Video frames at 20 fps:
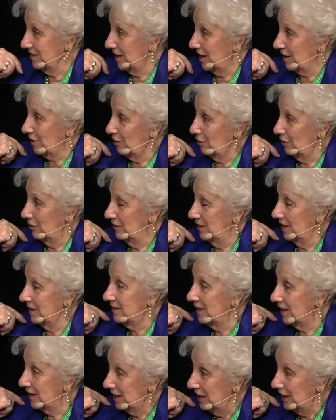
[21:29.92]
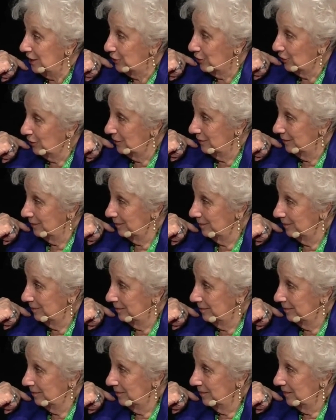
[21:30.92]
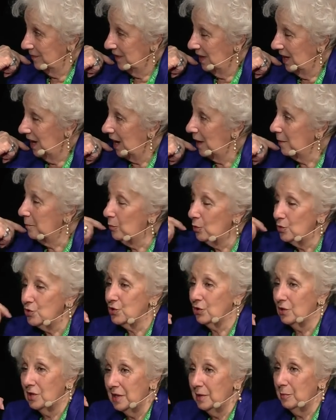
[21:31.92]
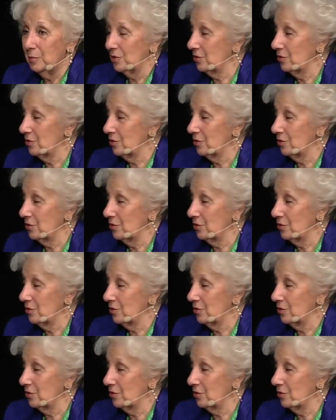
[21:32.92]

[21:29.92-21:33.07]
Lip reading: Well, I don't have the need to teach that.